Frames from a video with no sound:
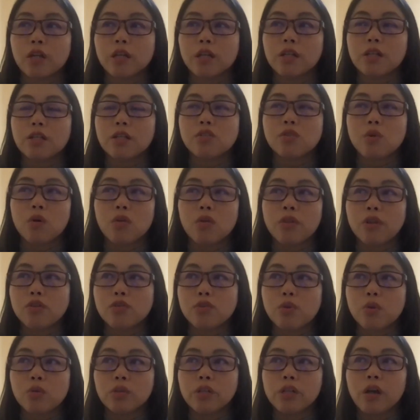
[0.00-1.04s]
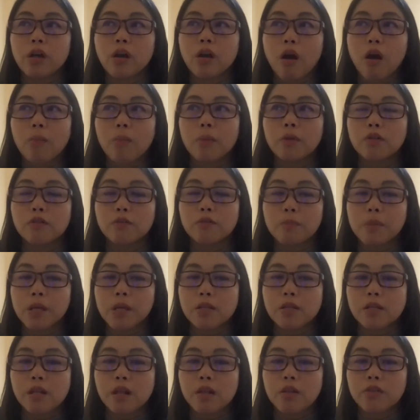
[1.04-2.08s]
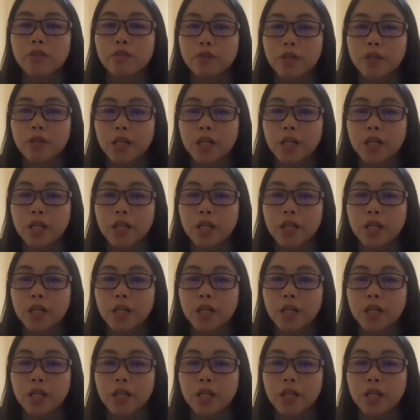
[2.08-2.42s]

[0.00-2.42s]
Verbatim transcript: and it's there's only a mm-hmm. couple of BSL-3